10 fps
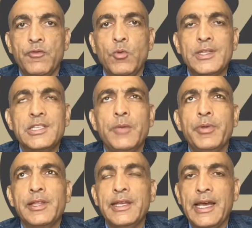what
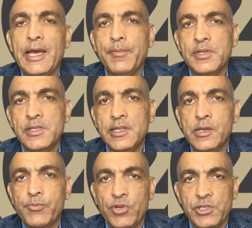typically happens in an
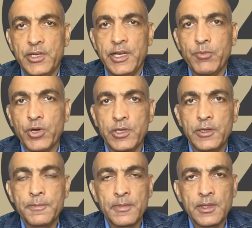appreciating market.